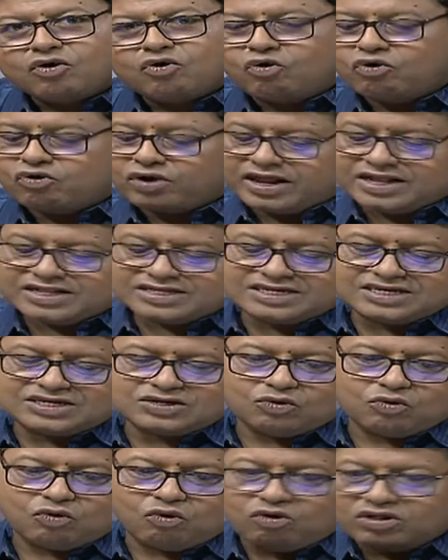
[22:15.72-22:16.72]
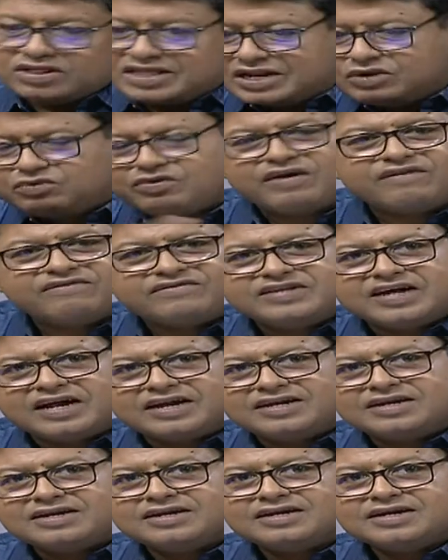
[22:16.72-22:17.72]
uh, or else all that you have
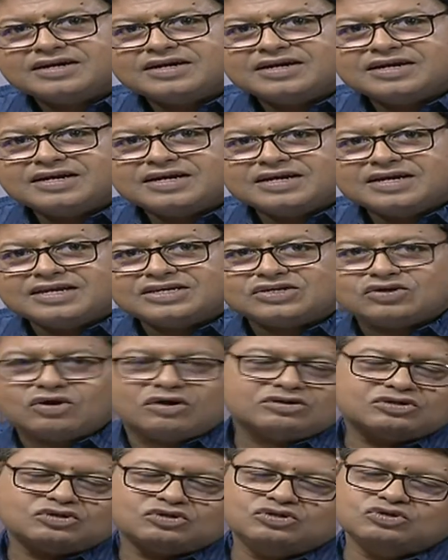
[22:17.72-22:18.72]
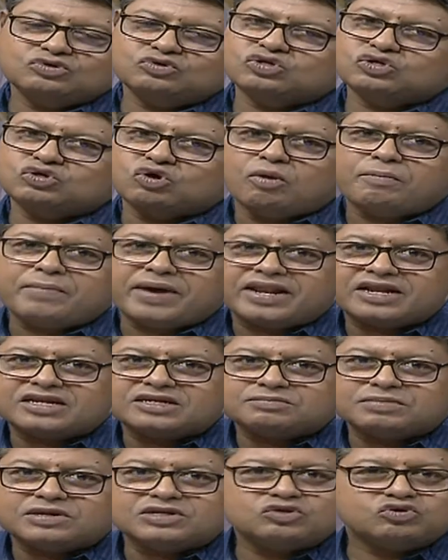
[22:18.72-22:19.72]
done is not due to your
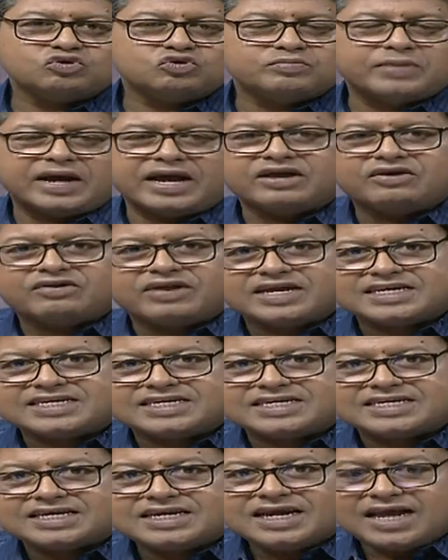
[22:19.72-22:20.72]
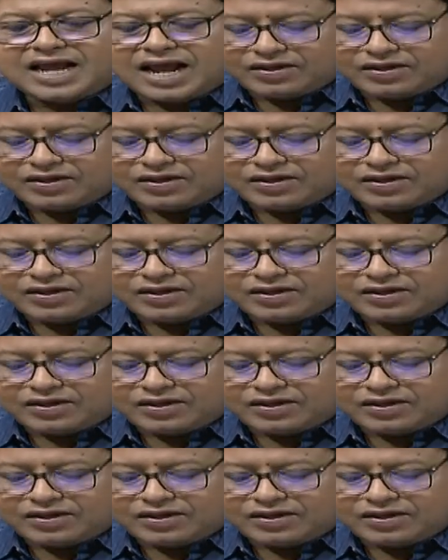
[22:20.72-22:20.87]
merit, but due to my grace.